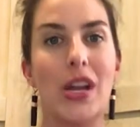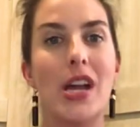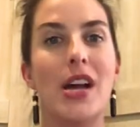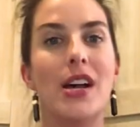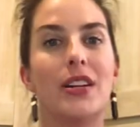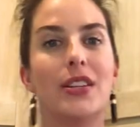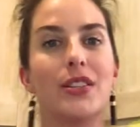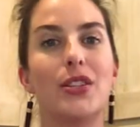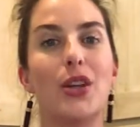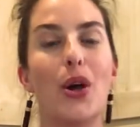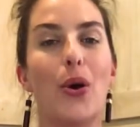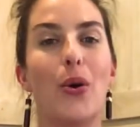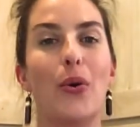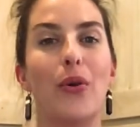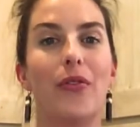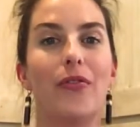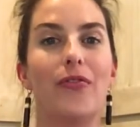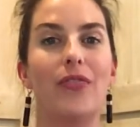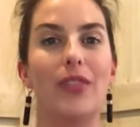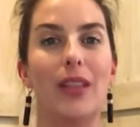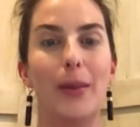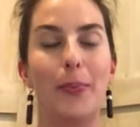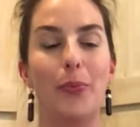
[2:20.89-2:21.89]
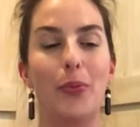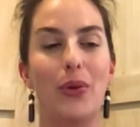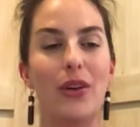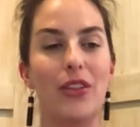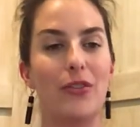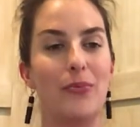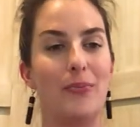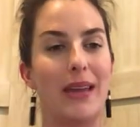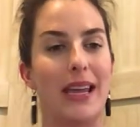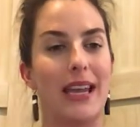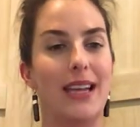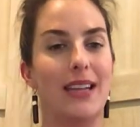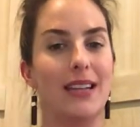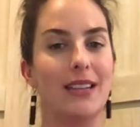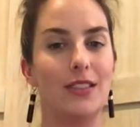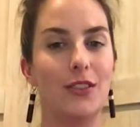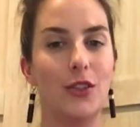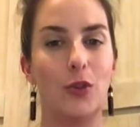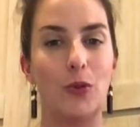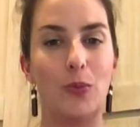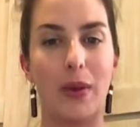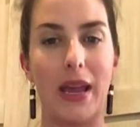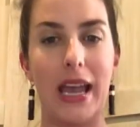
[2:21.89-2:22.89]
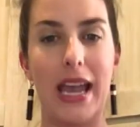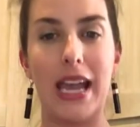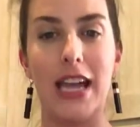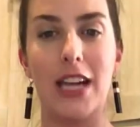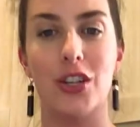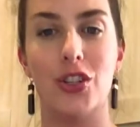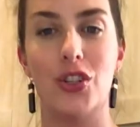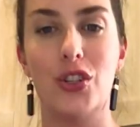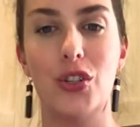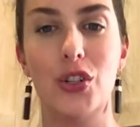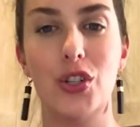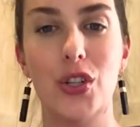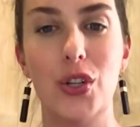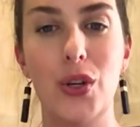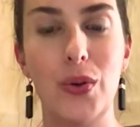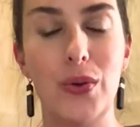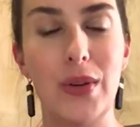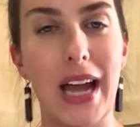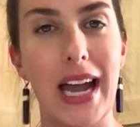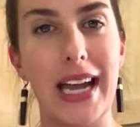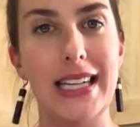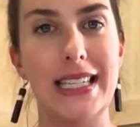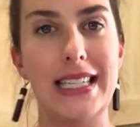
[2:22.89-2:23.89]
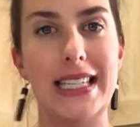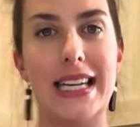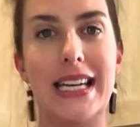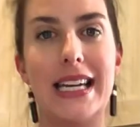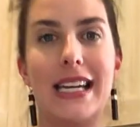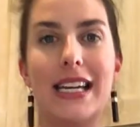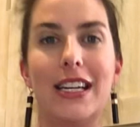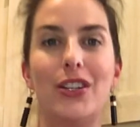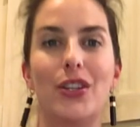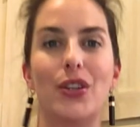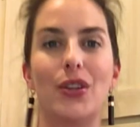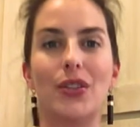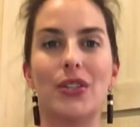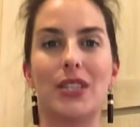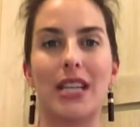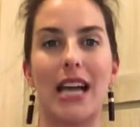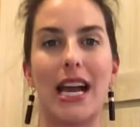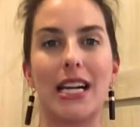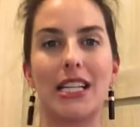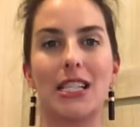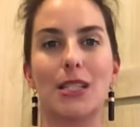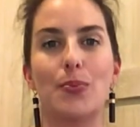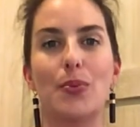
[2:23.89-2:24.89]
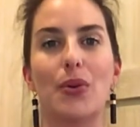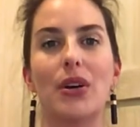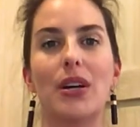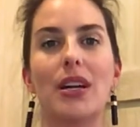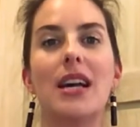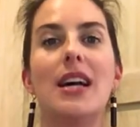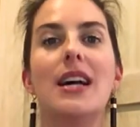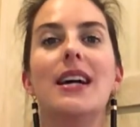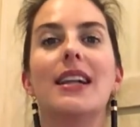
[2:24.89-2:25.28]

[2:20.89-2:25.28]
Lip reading: So flip with me to page 290 in your textbook.